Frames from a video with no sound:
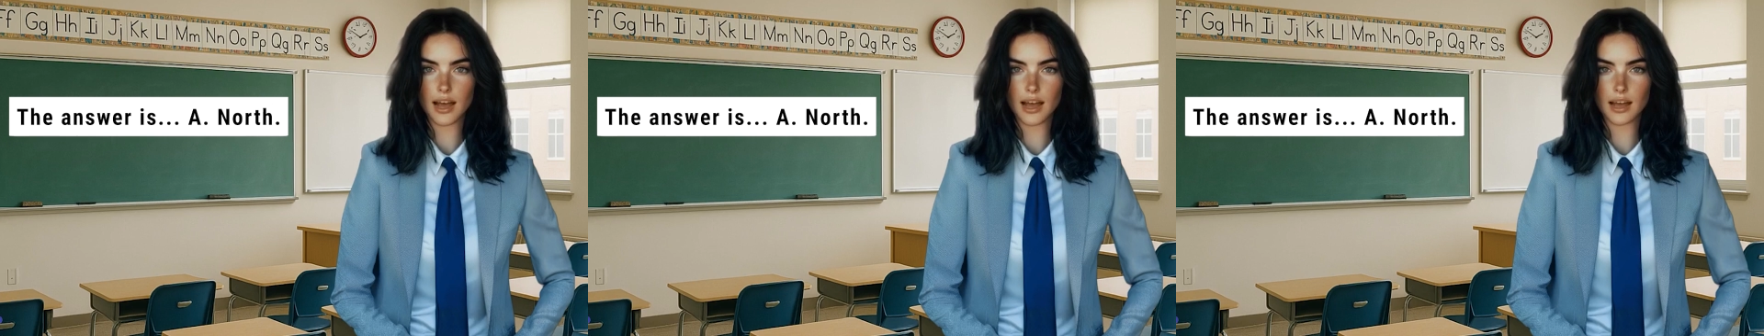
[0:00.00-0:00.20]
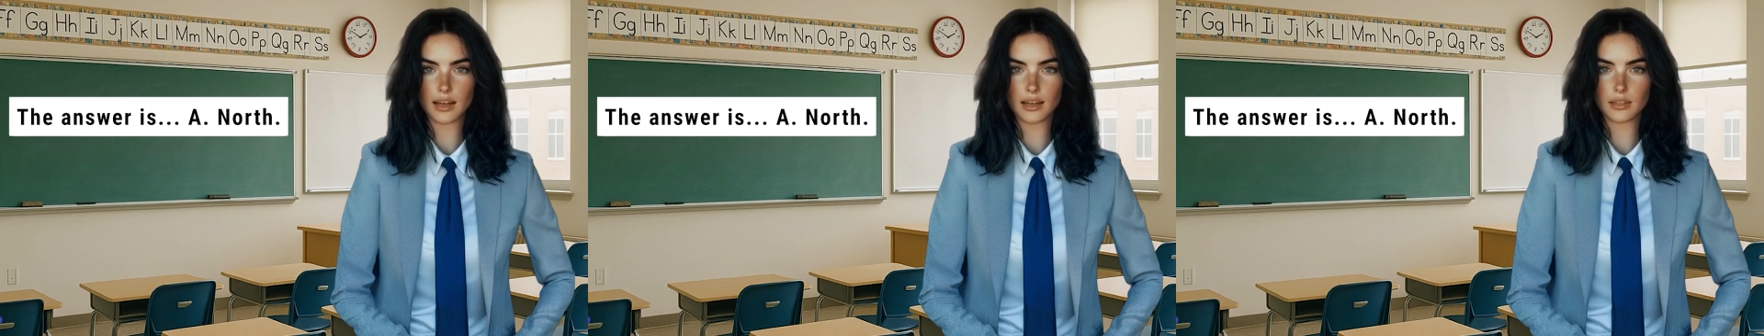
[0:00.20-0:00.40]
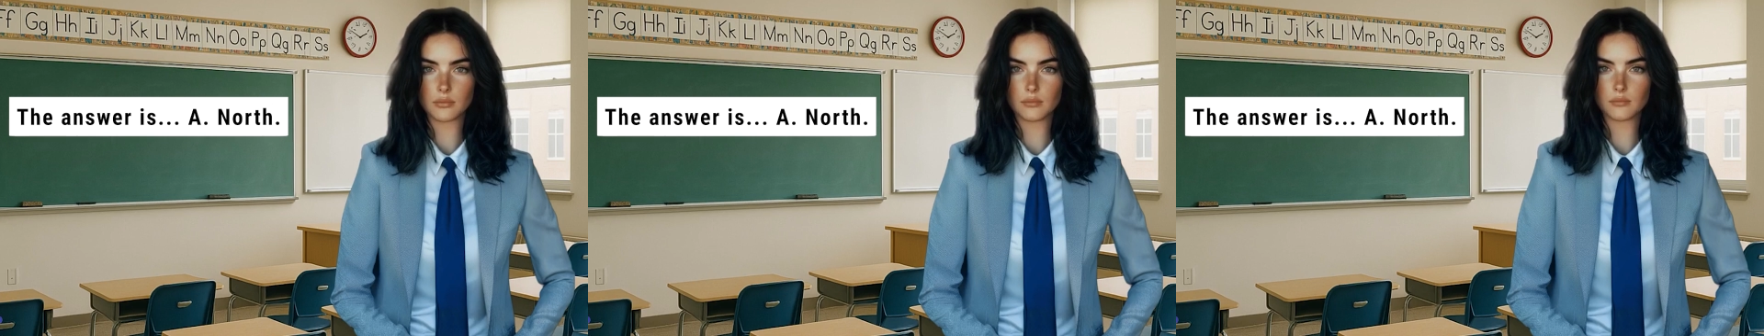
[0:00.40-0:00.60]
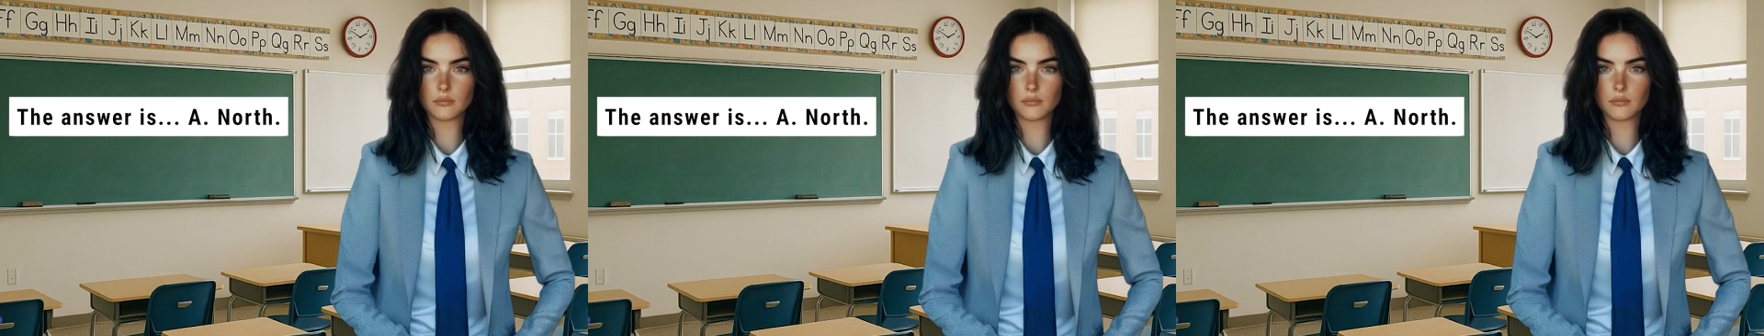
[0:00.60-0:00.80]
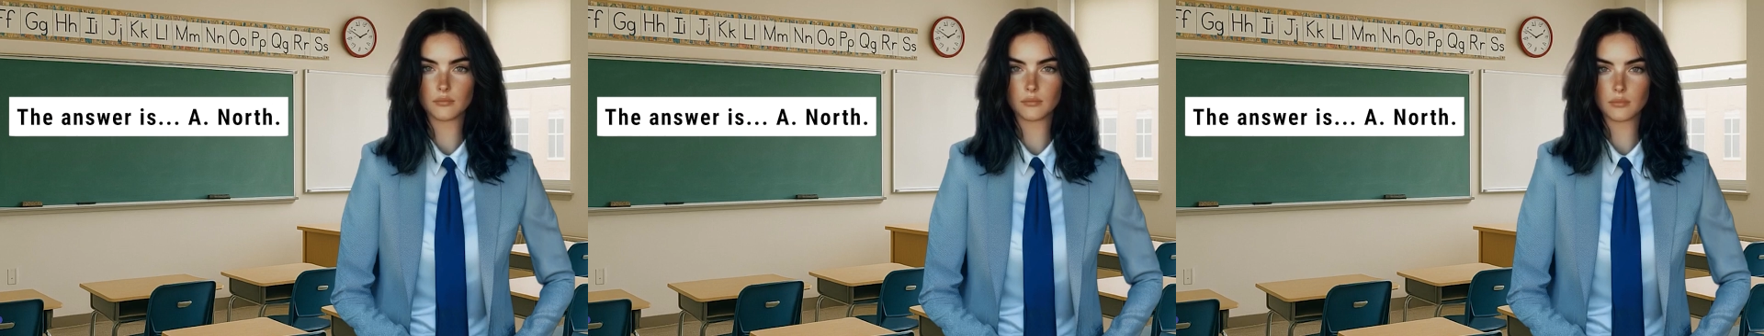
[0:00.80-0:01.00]
A.
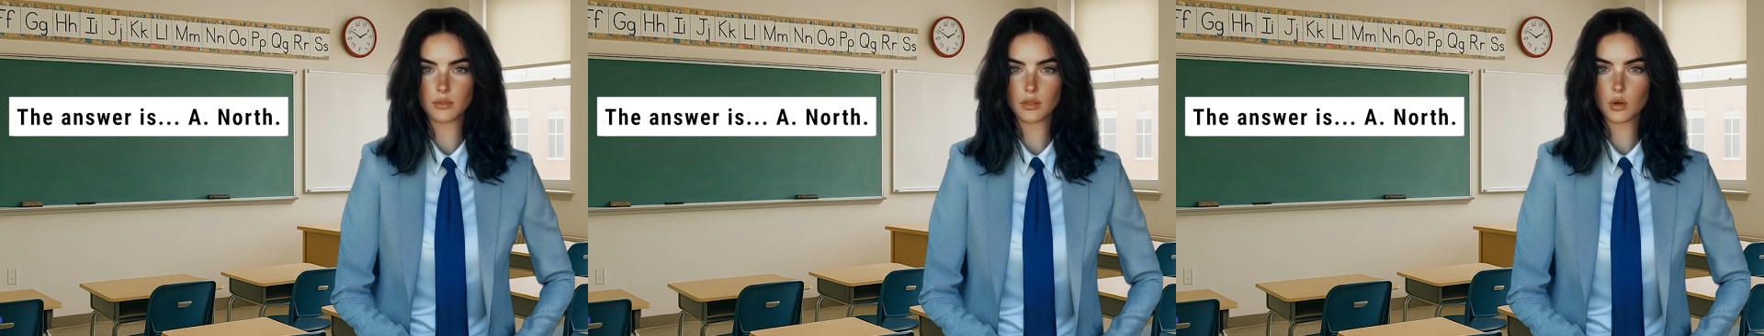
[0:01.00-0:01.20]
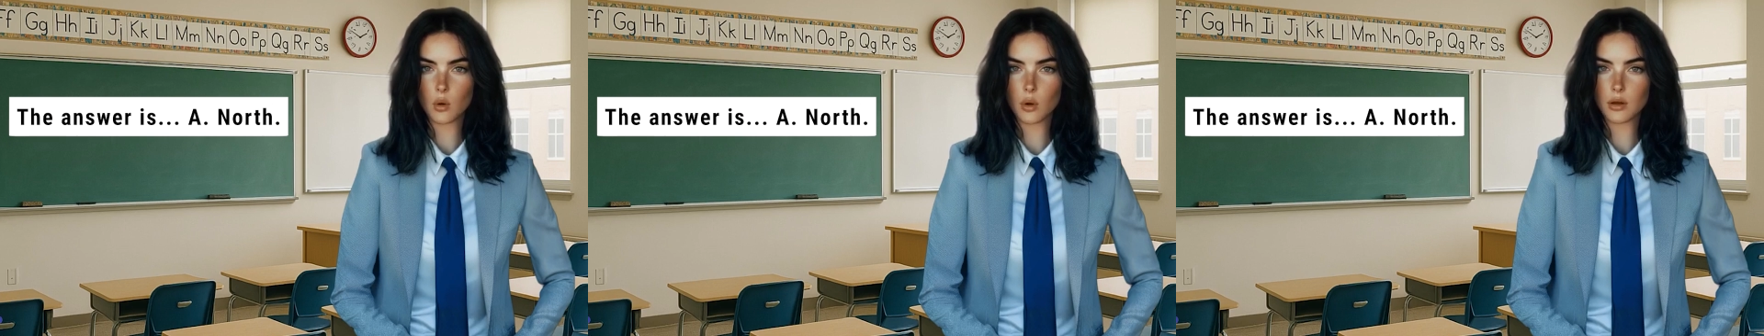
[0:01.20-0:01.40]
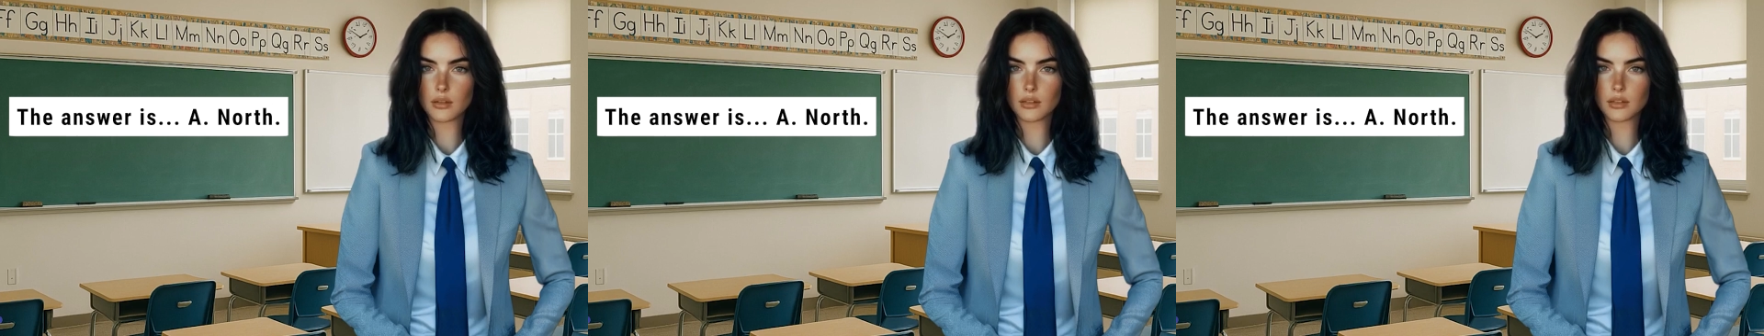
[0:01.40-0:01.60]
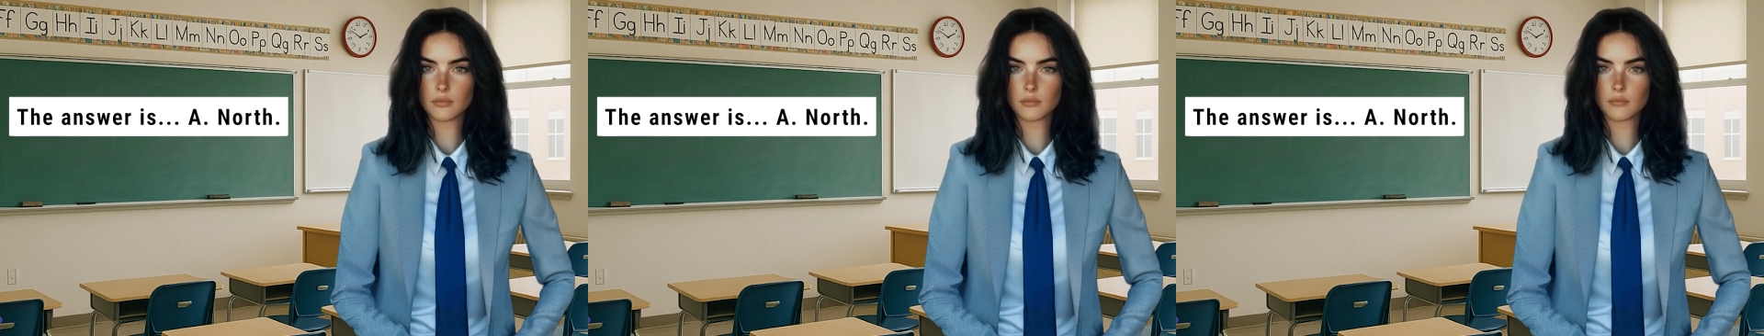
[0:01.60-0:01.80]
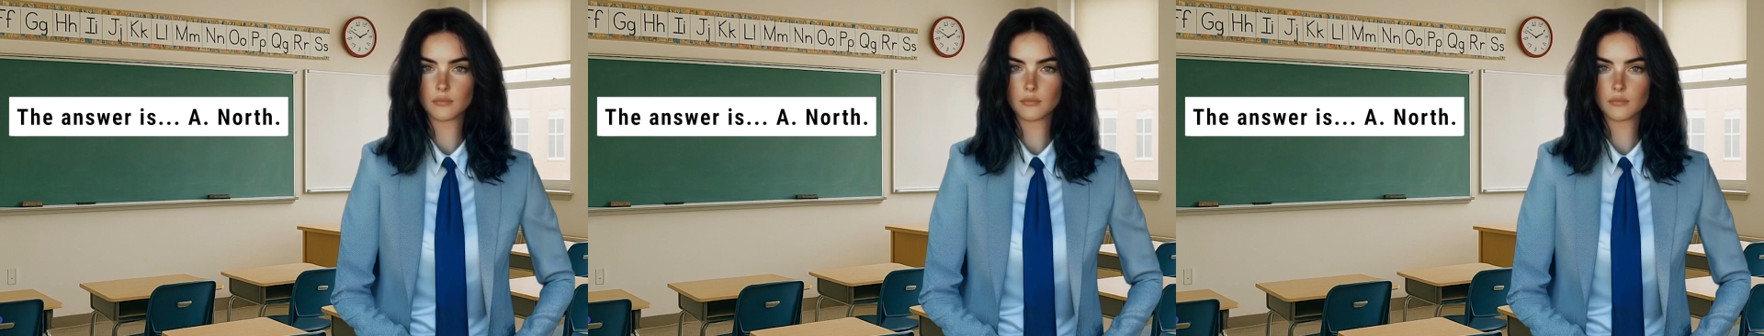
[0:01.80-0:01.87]
North.